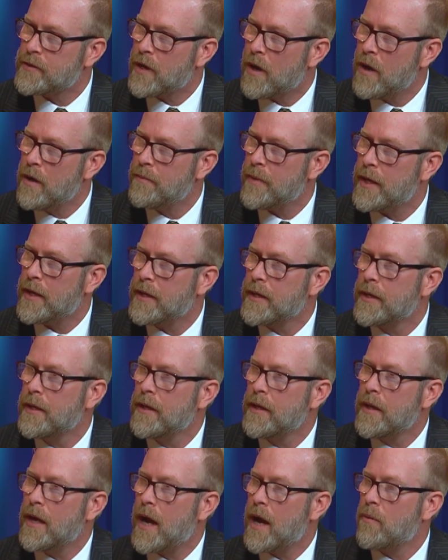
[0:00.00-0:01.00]
Army,
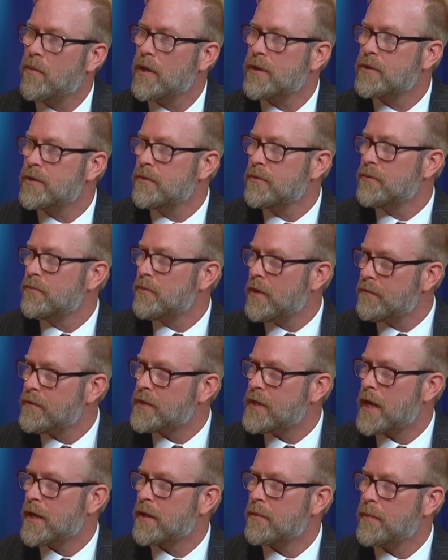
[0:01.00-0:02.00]
I went to
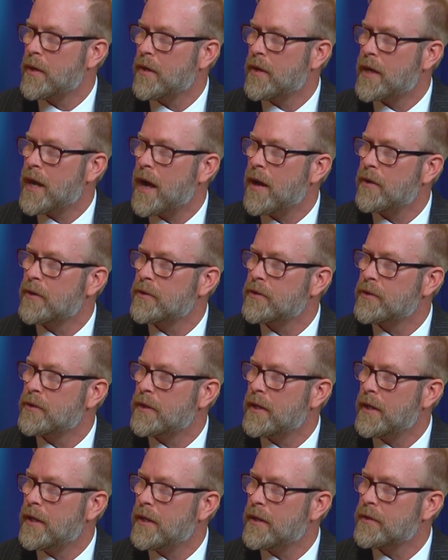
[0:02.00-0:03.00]
Riverside Community College
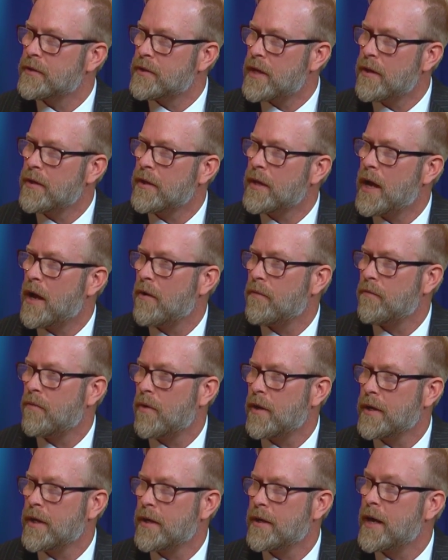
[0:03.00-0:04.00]
in Southern California,